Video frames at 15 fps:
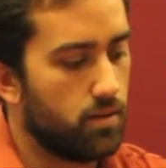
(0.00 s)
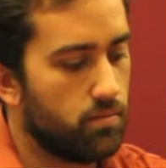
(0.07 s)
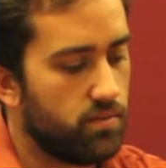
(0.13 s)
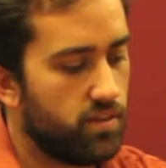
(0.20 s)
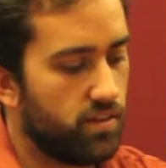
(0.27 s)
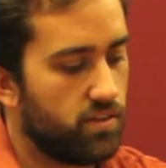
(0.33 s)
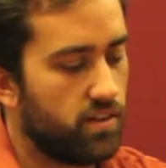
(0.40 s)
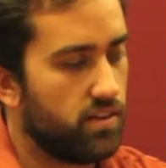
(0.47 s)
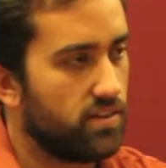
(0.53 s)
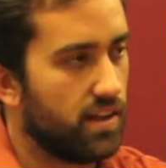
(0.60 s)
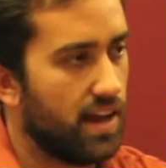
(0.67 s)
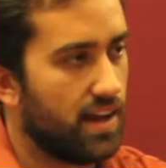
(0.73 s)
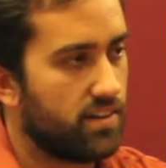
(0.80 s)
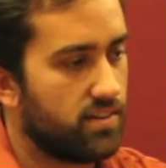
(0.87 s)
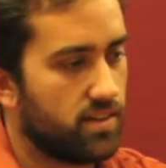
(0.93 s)
just these
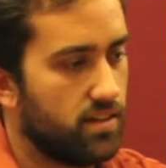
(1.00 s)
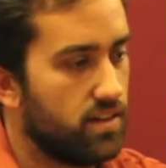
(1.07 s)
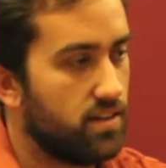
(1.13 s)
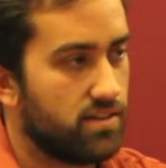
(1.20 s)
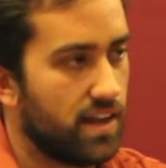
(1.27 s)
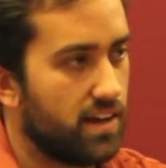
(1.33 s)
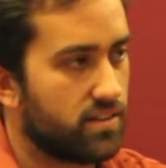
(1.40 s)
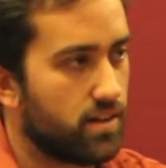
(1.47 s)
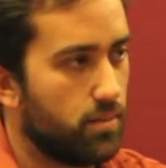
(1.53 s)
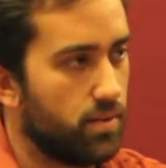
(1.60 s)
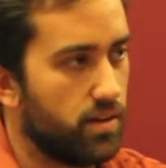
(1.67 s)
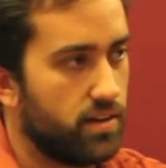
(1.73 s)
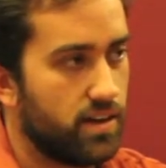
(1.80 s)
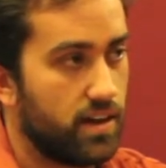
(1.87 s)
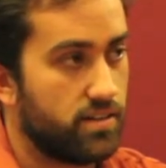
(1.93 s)
last couple of
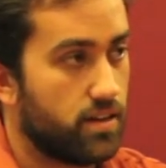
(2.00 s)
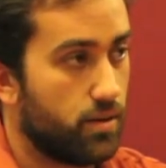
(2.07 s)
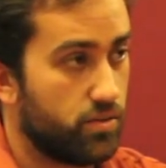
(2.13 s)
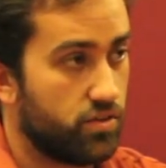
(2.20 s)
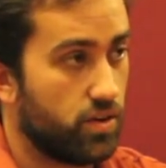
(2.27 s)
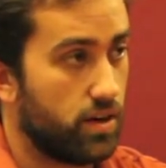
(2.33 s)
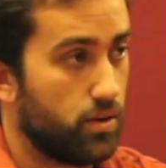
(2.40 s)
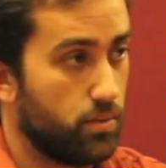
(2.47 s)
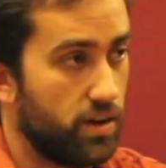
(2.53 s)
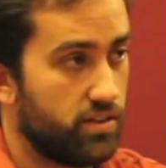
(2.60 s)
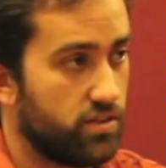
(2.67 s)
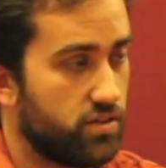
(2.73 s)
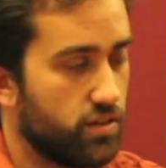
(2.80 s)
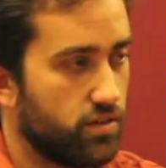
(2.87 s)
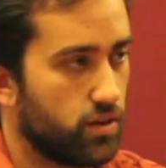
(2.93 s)
days, I was trying to
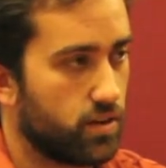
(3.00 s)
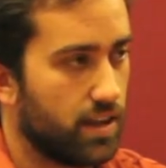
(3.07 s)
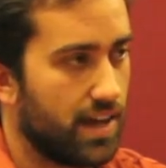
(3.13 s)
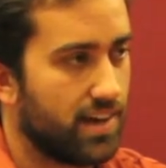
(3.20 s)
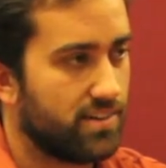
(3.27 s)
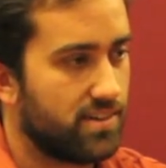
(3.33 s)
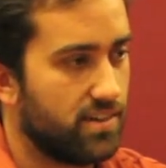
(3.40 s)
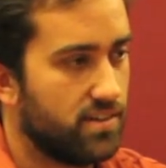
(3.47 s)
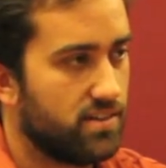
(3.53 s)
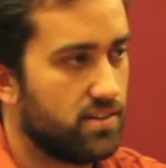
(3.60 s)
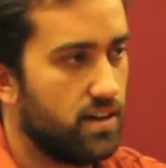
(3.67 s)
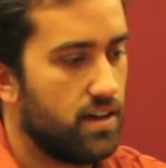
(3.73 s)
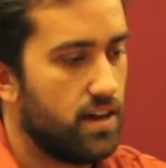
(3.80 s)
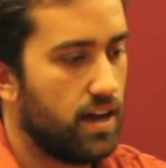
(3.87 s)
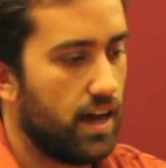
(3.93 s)
register for classes
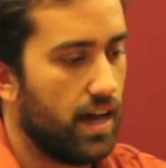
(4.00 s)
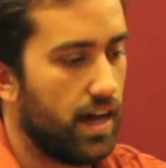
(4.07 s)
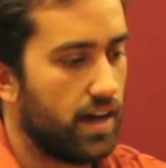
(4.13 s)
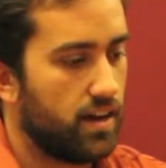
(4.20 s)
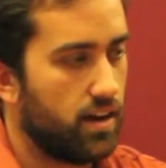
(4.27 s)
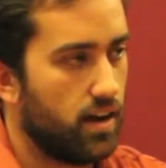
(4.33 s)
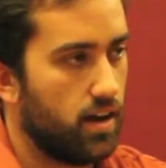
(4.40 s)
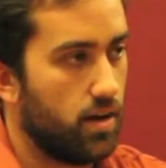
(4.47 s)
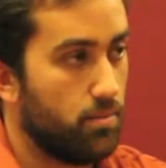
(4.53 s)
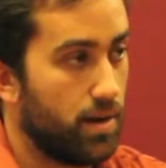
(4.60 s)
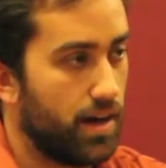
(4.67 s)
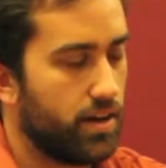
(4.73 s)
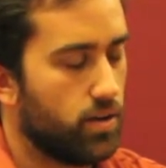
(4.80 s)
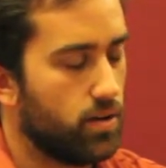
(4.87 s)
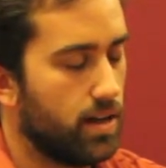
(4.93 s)
at
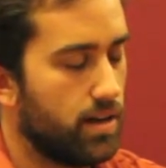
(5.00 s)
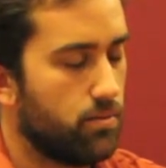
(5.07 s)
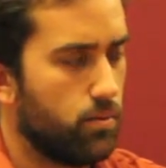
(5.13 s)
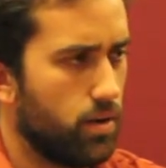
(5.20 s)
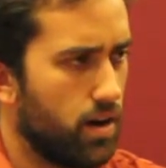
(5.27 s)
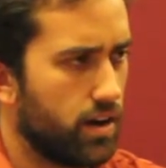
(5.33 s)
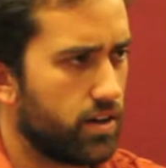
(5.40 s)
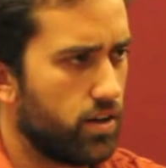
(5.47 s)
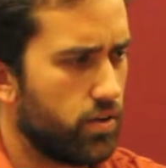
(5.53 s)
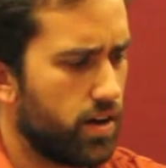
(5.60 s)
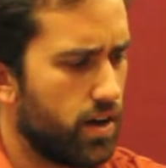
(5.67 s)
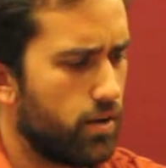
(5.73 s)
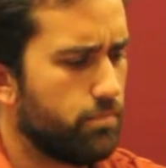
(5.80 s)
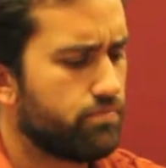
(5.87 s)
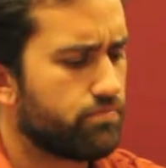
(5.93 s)
Biola, where I go
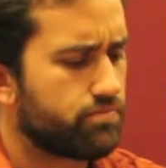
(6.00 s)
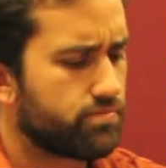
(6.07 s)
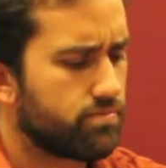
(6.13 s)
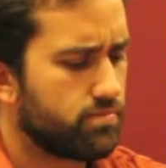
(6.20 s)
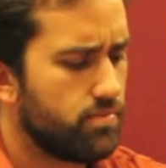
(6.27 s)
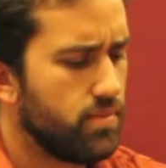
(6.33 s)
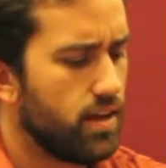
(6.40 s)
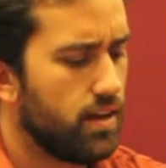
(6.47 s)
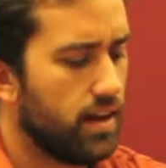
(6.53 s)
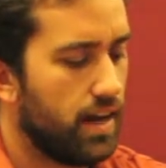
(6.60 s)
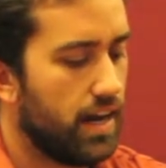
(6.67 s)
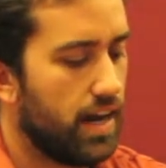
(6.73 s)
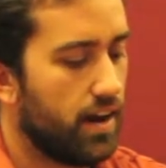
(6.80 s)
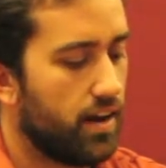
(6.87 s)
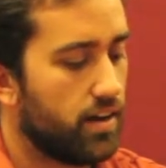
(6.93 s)
now,
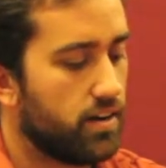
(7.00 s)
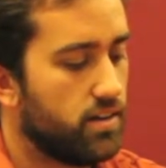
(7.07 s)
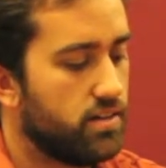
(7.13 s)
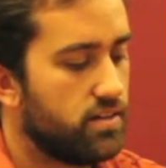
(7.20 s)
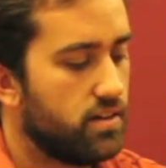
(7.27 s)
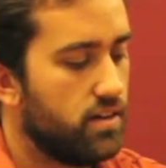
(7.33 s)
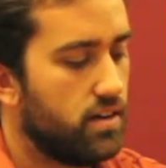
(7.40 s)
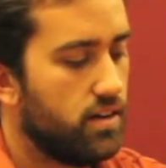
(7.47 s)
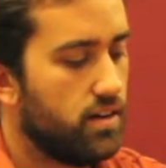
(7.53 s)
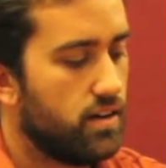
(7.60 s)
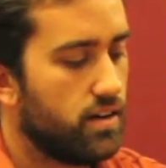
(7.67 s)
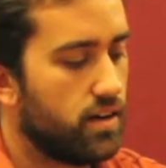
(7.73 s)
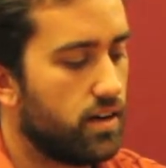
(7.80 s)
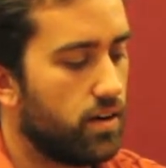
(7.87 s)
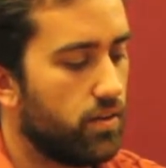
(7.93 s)
and
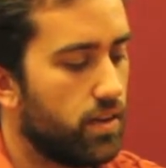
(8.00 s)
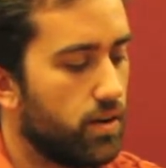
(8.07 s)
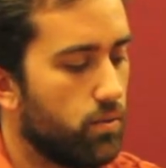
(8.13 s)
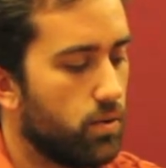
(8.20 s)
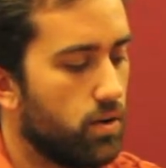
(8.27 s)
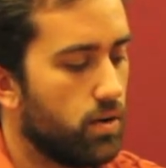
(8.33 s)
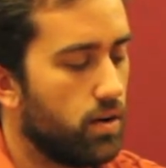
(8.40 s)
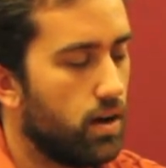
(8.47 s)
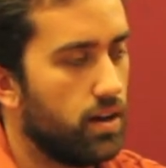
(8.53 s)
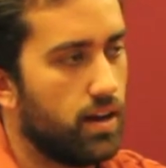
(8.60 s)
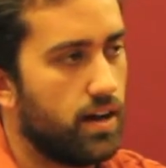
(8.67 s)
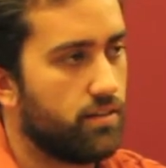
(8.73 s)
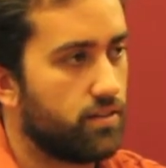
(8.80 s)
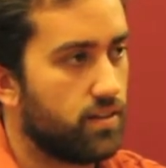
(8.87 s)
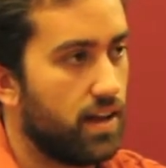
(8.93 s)
there were a lot
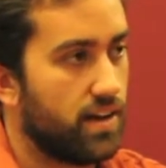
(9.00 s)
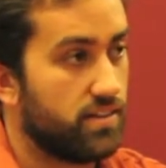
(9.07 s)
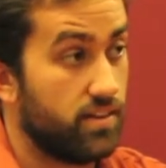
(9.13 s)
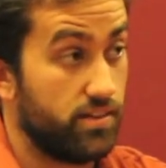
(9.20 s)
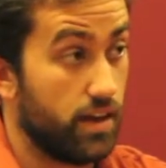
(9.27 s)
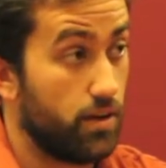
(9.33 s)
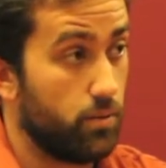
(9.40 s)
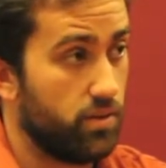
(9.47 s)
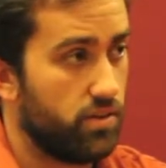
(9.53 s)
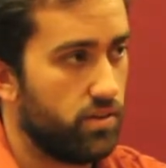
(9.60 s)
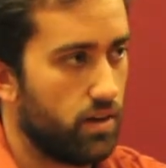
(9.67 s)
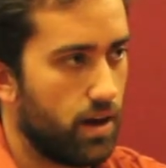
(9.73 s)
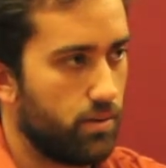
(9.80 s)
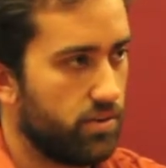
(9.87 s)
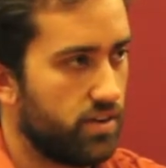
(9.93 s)
of classes I
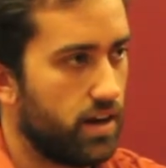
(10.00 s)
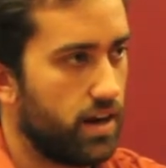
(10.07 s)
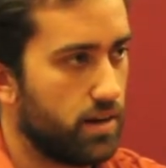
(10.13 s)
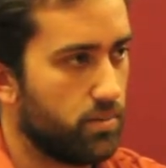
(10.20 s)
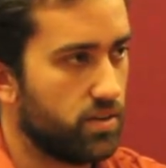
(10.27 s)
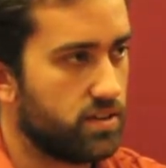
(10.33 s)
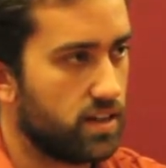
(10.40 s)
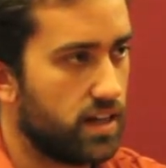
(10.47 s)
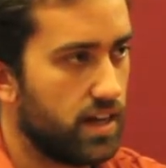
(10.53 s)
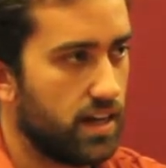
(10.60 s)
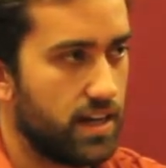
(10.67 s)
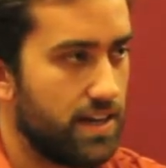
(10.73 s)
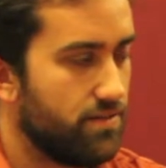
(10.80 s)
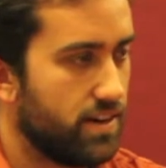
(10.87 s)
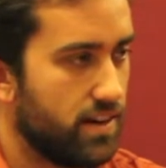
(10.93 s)
was not able to get,
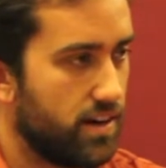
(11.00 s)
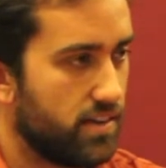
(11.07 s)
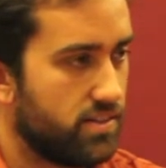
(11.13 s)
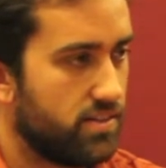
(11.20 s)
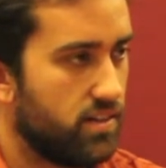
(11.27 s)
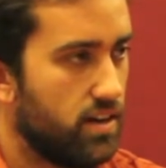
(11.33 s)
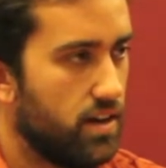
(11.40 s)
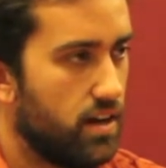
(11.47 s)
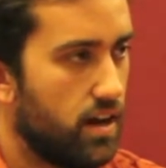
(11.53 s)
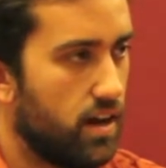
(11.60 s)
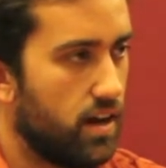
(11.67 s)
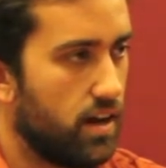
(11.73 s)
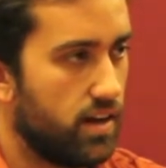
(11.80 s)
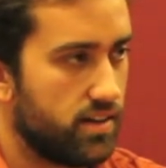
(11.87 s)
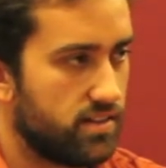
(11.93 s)
even as
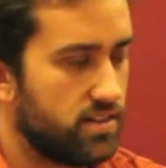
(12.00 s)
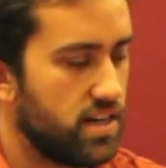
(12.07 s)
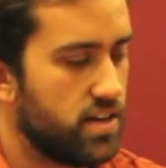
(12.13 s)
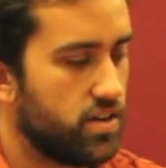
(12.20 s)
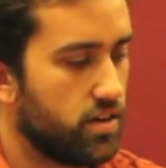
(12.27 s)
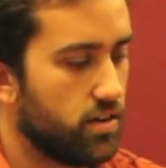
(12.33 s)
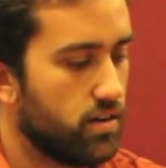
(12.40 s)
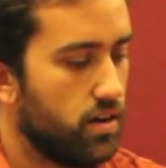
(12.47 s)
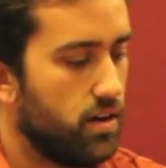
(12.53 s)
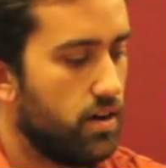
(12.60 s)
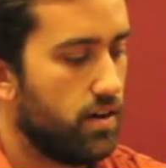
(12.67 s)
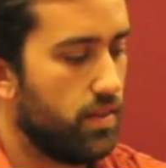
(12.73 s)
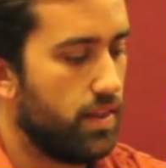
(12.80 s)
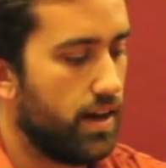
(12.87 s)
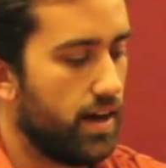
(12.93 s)
a senior,
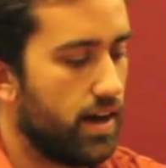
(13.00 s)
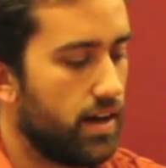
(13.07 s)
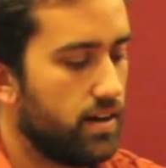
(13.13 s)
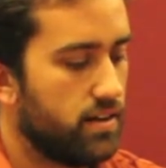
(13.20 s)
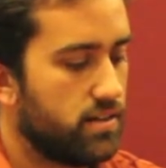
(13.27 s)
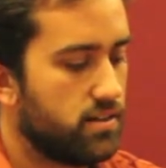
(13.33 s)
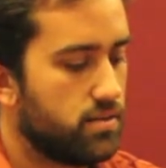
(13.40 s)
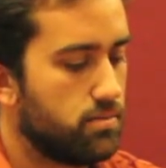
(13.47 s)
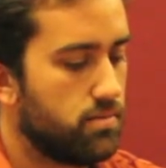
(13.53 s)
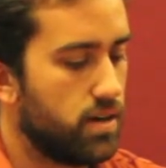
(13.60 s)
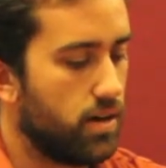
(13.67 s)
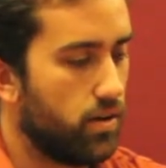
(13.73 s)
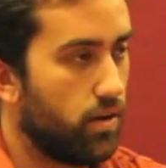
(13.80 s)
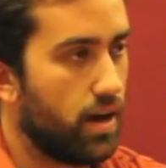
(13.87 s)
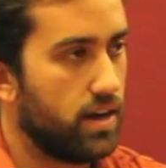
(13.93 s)
that
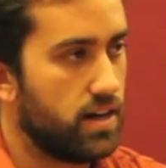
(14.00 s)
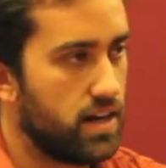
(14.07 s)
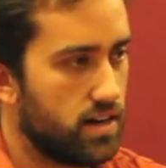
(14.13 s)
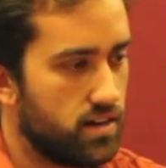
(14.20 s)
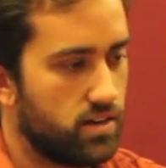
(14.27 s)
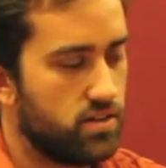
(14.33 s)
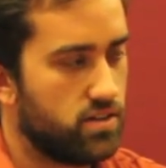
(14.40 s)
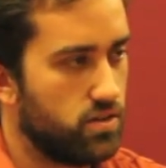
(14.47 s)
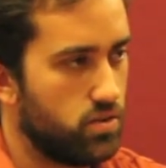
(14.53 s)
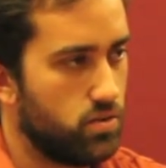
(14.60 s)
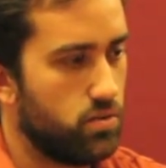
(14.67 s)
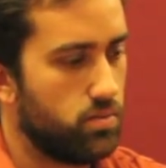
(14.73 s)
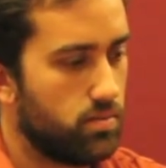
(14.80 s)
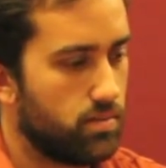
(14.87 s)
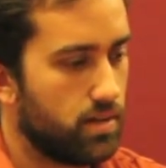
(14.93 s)
I needed to
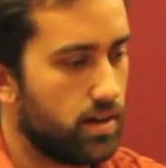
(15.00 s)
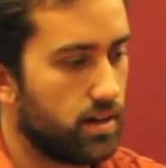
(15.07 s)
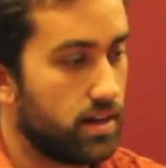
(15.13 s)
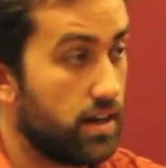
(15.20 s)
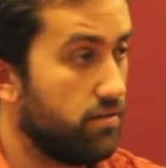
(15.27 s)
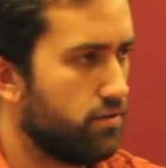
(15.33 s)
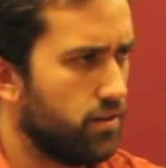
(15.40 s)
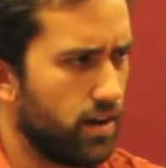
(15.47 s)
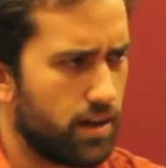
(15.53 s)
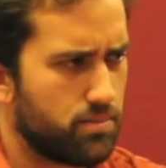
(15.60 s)
get for like